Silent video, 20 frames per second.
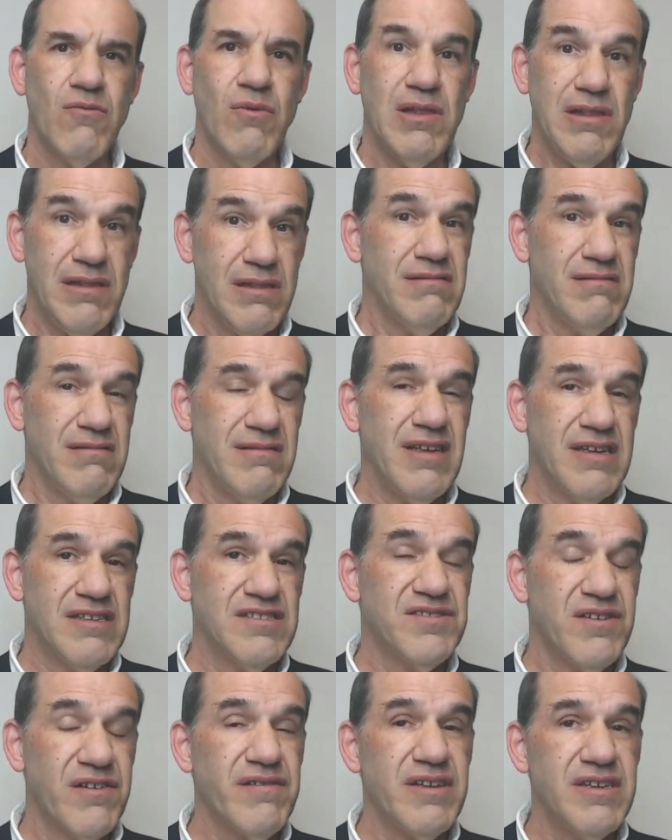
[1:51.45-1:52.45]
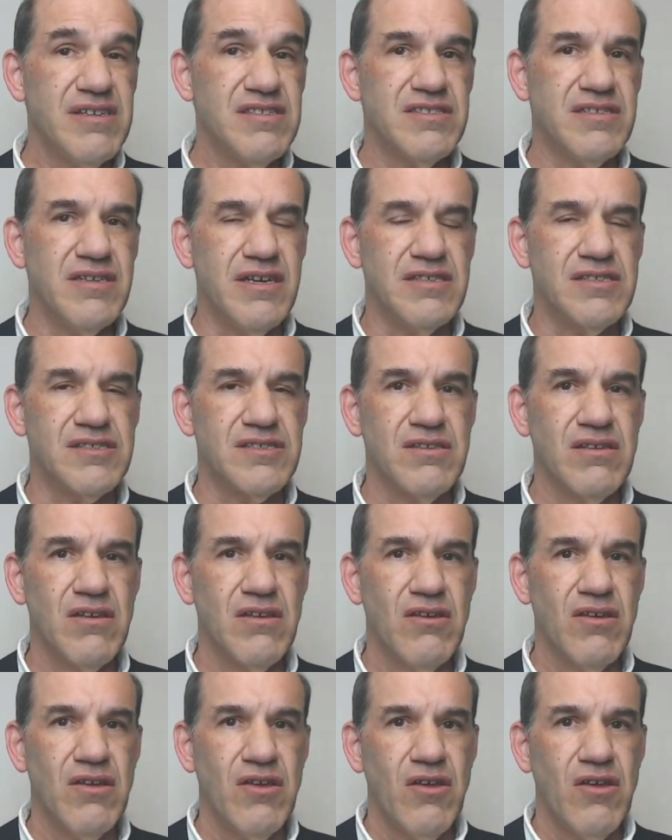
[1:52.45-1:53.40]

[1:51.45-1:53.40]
Well, the answer is yes.